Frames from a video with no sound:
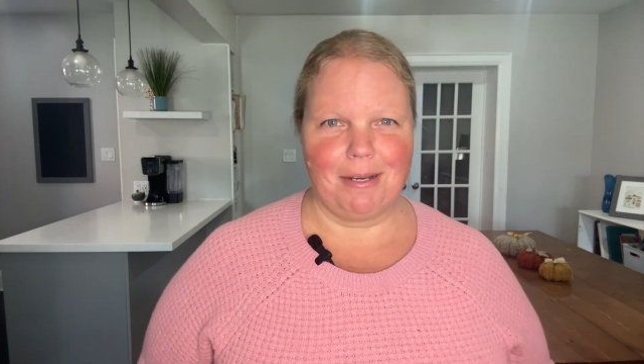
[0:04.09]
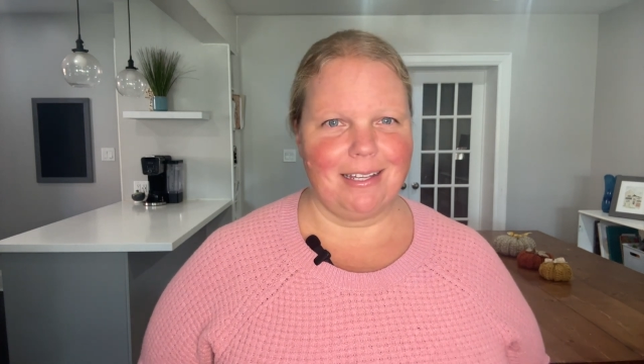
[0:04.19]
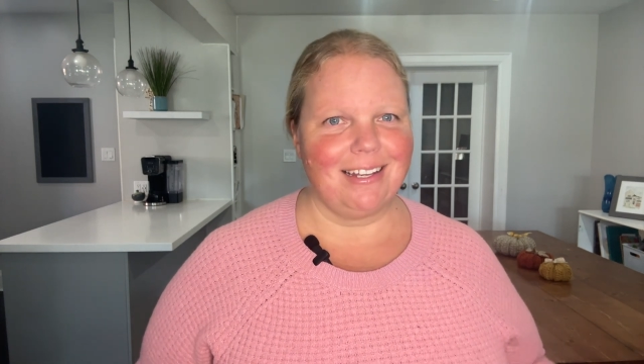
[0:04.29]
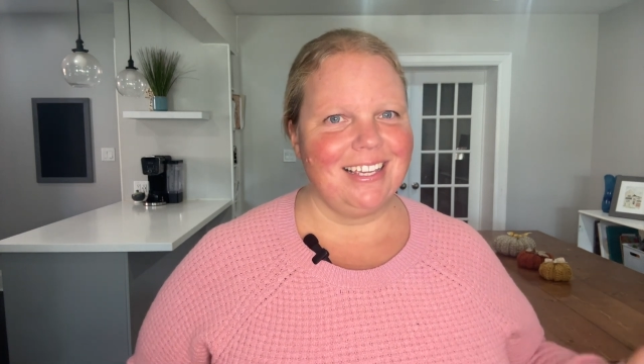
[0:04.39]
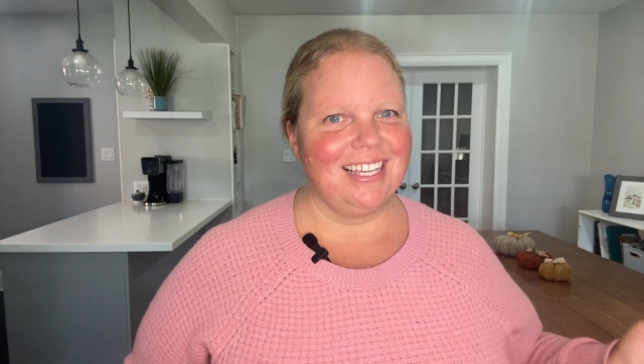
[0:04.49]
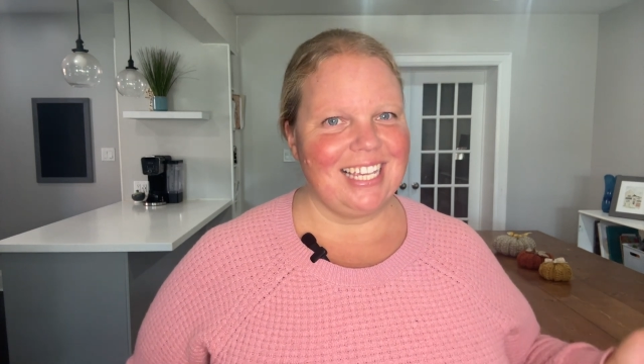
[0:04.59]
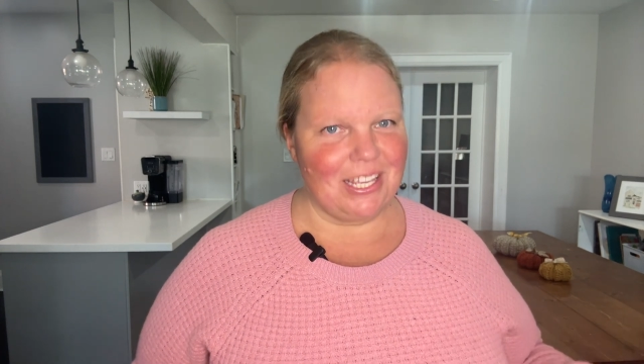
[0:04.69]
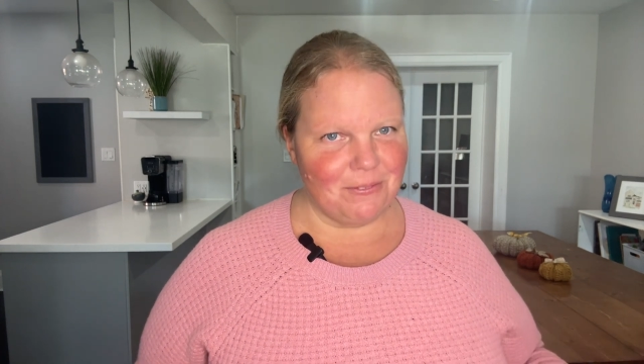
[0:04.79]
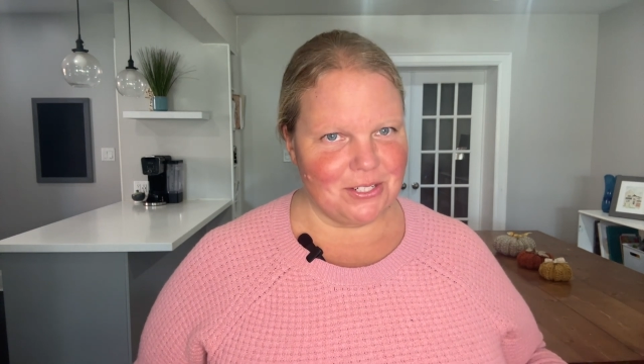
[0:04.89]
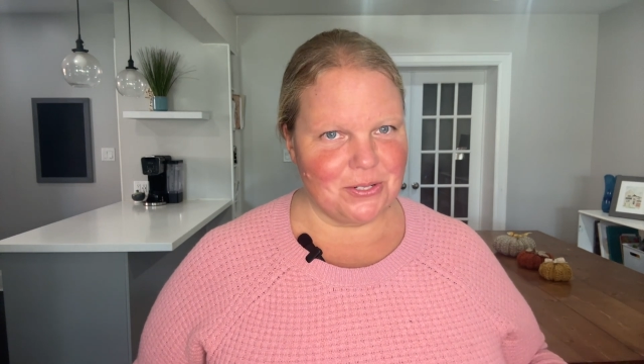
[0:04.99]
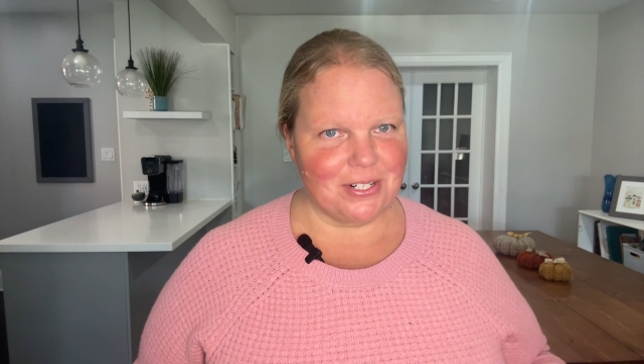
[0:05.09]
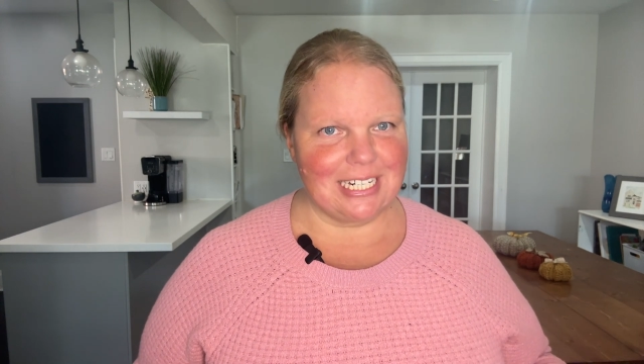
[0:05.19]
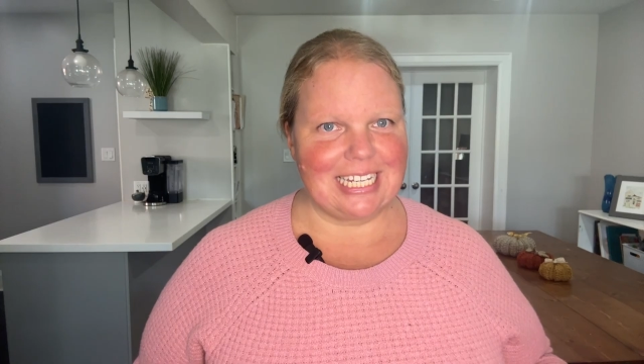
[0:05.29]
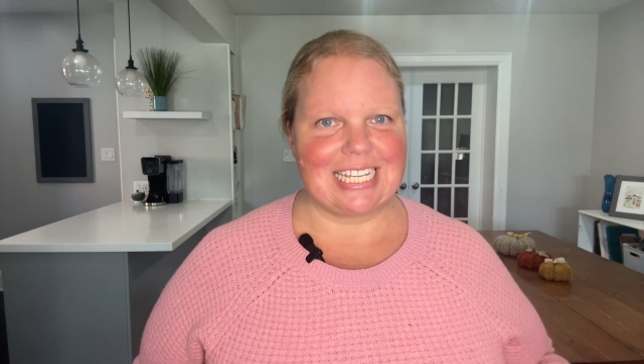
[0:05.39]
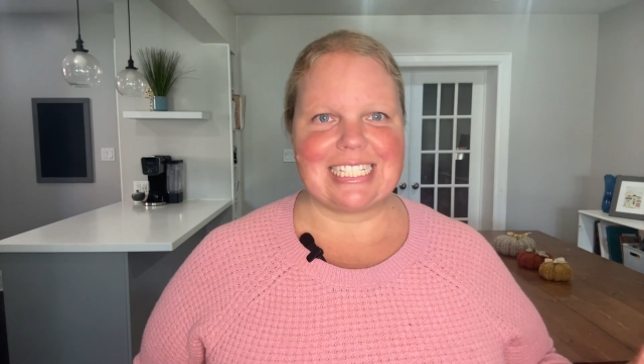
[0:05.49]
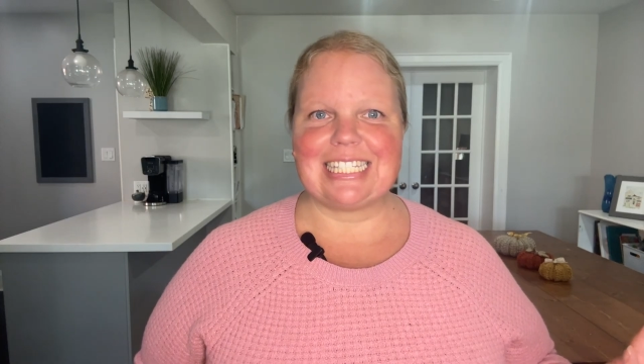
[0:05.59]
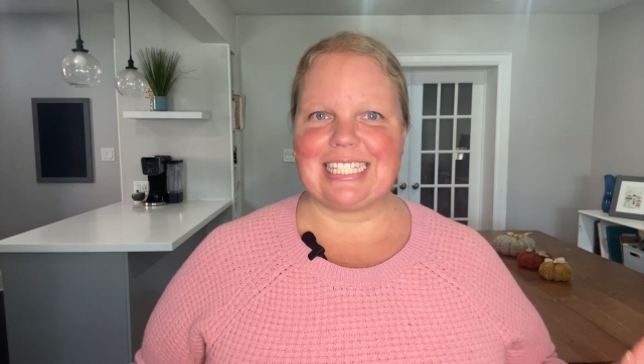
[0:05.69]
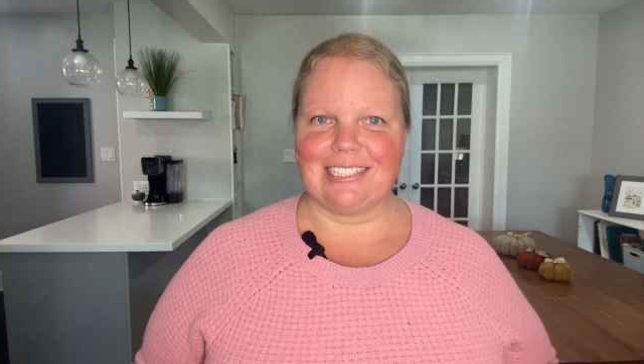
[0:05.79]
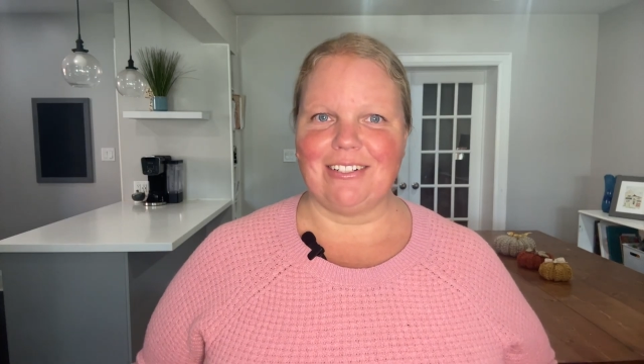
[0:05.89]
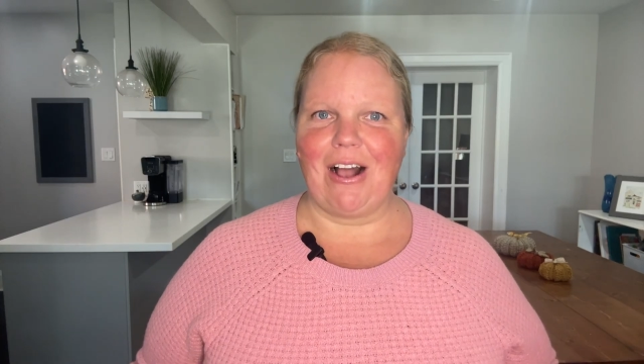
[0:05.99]
but inventory is
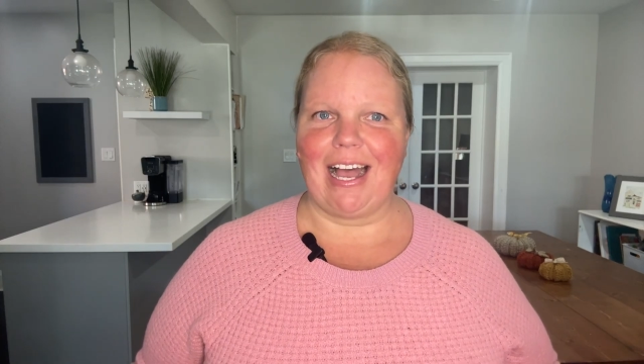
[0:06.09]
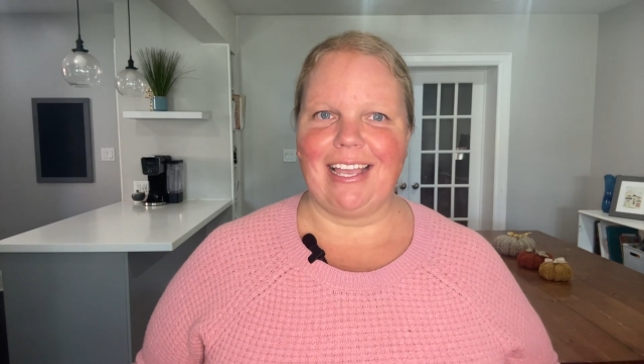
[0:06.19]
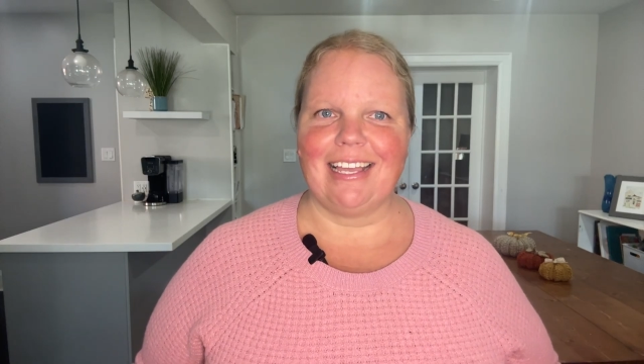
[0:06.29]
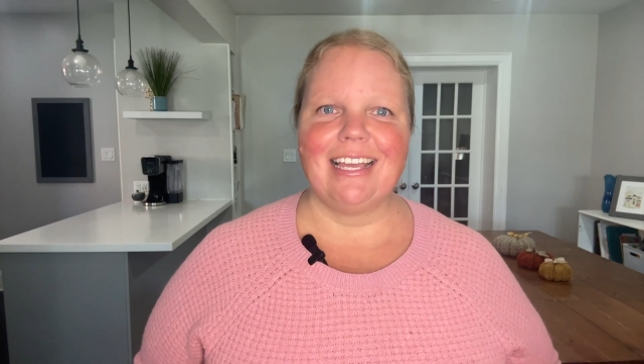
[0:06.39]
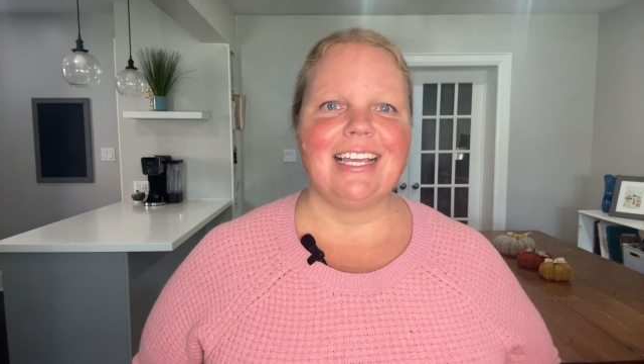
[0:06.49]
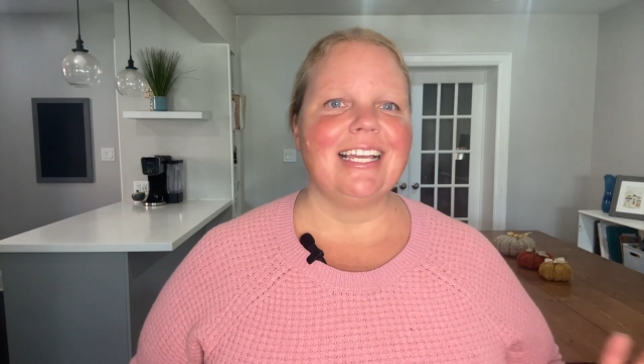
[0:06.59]
still high.